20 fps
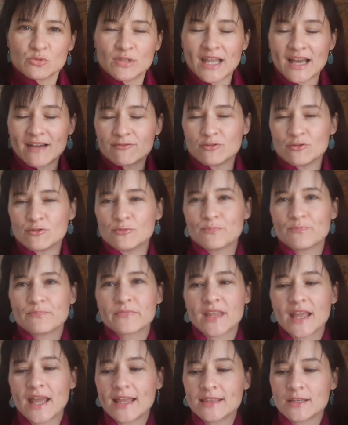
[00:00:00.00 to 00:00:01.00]
Level.
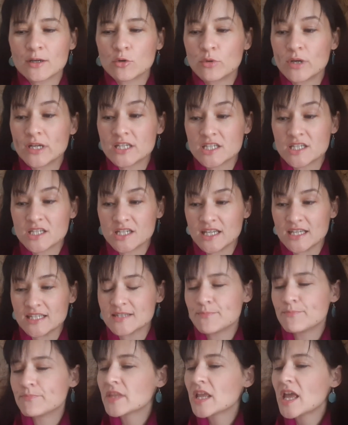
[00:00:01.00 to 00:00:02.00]
And the question
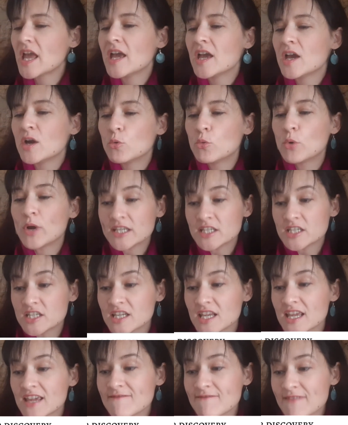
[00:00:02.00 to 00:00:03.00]
is, which
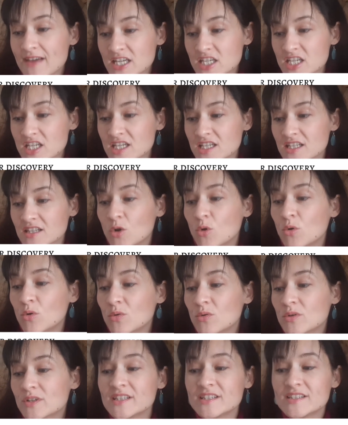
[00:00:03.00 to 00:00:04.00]
invention
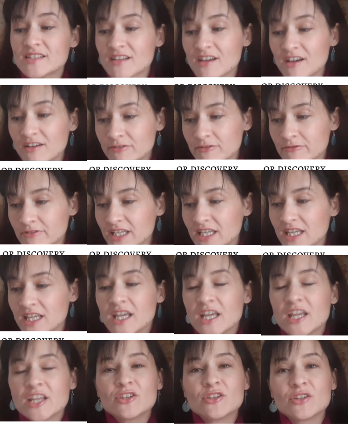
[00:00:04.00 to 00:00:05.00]
or discovery
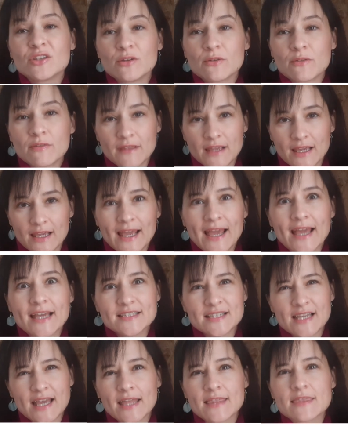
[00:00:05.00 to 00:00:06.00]
do you think
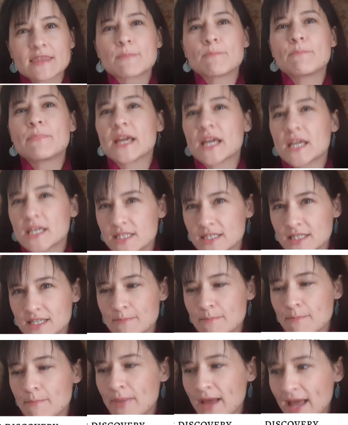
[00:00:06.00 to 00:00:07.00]
has had the biggest
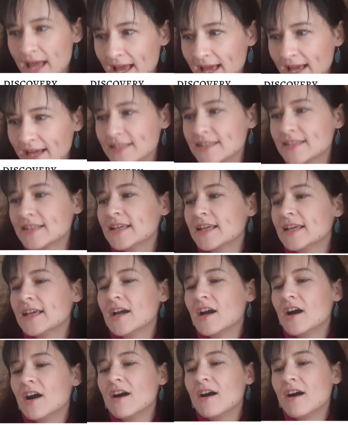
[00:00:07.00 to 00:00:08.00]
impact
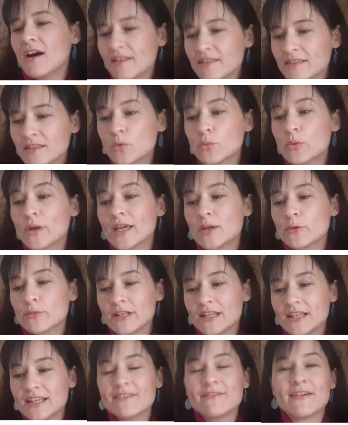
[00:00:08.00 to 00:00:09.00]
on the way we
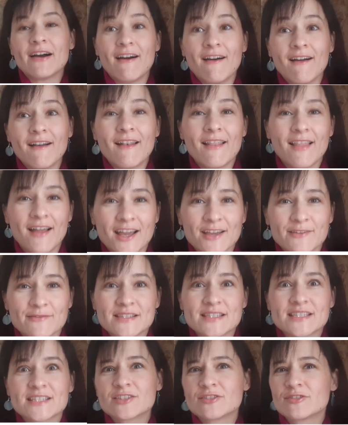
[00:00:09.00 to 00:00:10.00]
live our
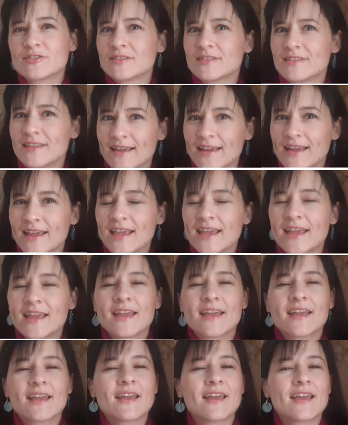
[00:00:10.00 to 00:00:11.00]
lives today?
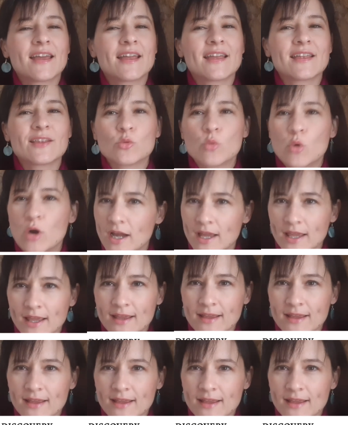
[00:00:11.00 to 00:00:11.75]
And why?